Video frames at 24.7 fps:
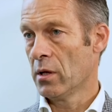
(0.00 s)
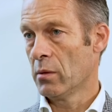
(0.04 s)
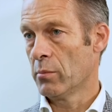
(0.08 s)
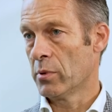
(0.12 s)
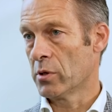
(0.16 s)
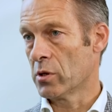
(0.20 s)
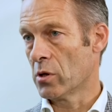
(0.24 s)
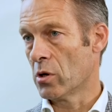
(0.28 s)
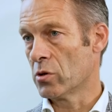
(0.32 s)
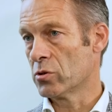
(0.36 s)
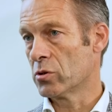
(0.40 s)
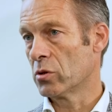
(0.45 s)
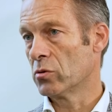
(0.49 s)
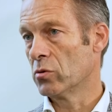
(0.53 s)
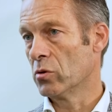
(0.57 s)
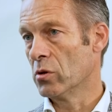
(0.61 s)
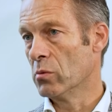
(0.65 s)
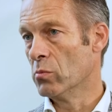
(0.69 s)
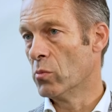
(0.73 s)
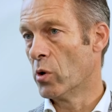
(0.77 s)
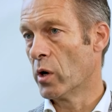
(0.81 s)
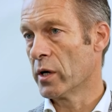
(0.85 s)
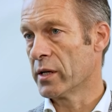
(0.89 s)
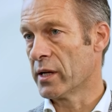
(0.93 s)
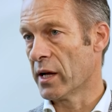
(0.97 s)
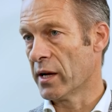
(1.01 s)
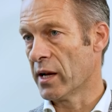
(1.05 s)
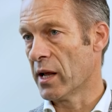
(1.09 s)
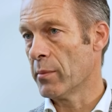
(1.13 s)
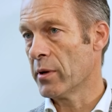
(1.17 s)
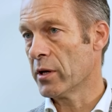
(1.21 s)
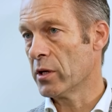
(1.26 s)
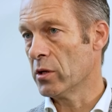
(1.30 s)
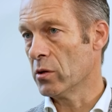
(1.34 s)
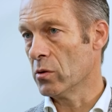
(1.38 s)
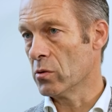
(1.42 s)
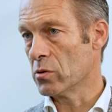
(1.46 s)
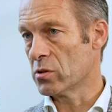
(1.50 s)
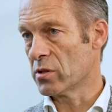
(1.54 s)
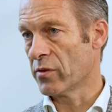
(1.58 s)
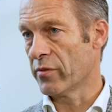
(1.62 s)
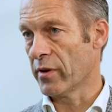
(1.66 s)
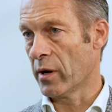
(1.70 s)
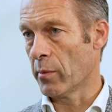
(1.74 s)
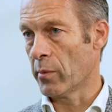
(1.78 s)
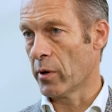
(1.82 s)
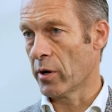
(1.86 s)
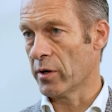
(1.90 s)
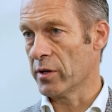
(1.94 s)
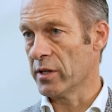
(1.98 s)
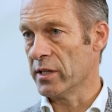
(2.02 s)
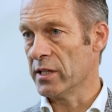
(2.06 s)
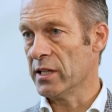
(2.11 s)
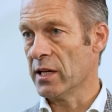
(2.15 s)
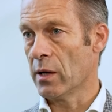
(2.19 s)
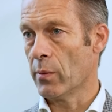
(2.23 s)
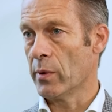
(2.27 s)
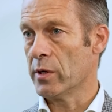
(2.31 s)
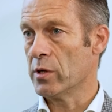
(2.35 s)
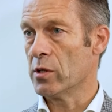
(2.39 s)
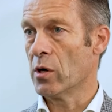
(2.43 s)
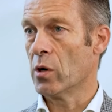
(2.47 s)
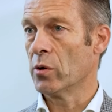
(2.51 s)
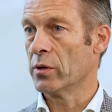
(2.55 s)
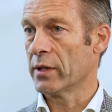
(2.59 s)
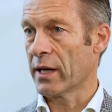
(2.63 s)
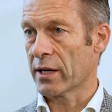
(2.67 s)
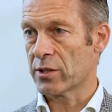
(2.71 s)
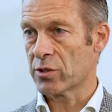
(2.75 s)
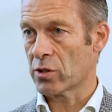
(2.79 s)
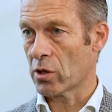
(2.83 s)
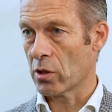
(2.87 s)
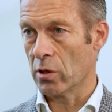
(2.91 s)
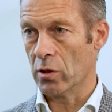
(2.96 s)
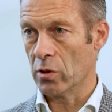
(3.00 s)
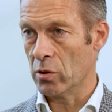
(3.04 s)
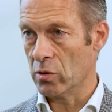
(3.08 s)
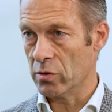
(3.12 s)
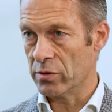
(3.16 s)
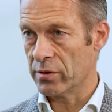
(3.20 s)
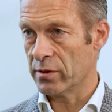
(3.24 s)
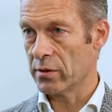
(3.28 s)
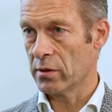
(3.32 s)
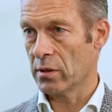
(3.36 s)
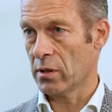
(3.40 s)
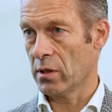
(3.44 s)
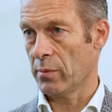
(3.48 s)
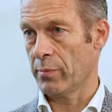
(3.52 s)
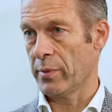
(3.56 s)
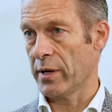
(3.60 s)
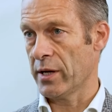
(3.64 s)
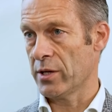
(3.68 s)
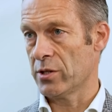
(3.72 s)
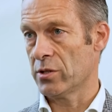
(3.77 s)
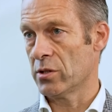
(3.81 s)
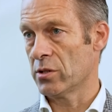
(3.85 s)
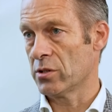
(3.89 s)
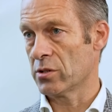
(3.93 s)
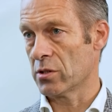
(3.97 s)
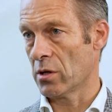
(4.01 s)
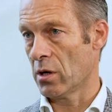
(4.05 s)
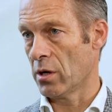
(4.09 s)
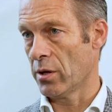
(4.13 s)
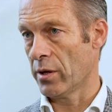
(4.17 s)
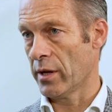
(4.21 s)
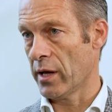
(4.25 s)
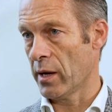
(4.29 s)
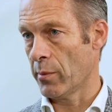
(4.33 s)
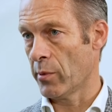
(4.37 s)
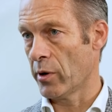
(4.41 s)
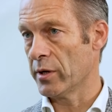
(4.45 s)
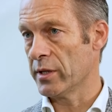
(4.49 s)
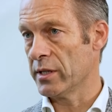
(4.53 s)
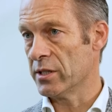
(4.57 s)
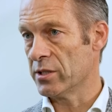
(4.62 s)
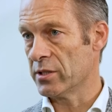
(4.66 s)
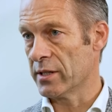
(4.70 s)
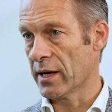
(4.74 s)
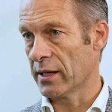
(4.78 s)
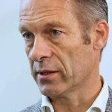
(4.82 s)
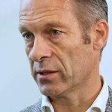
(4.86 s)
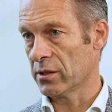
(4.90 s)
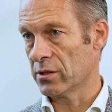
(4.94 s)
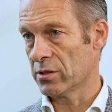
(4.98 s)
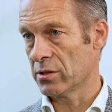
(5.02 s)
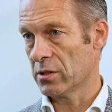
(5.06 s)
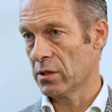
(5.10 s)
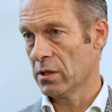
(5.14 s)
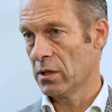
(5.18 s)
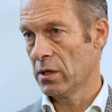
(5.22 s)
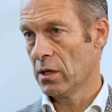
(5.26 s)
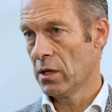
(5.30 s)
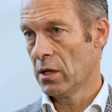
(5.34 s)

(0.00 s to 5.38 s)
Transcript: but also to the more dynamic use of MRD, and we don't exclude patients on MRD status.